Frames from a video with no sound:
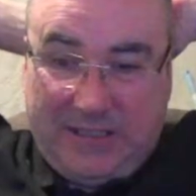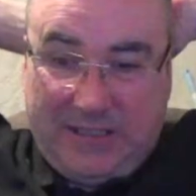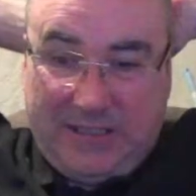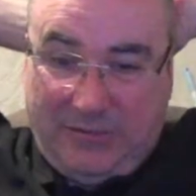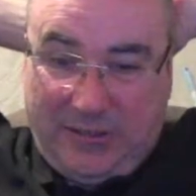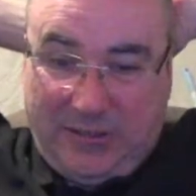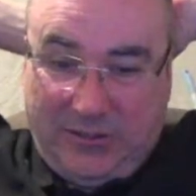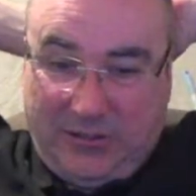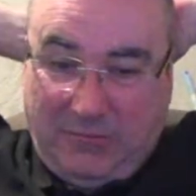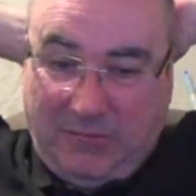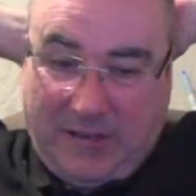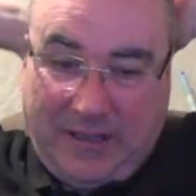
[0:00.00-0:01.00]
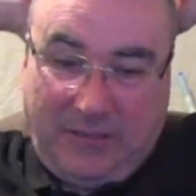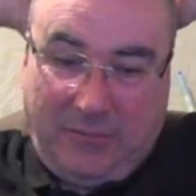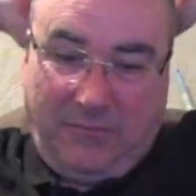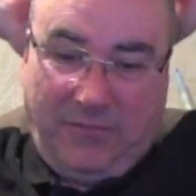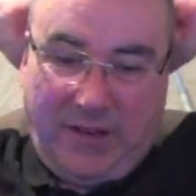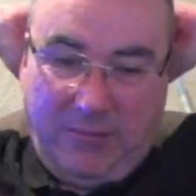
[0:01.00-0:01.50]
You just don't get
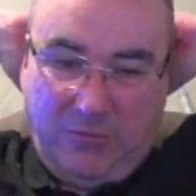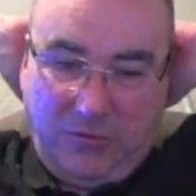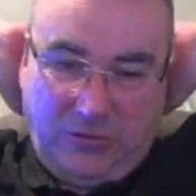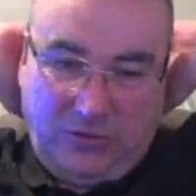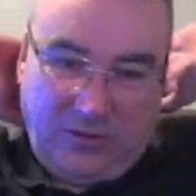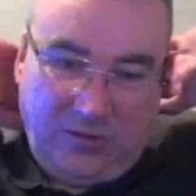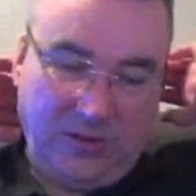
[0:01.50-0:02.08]
them very much.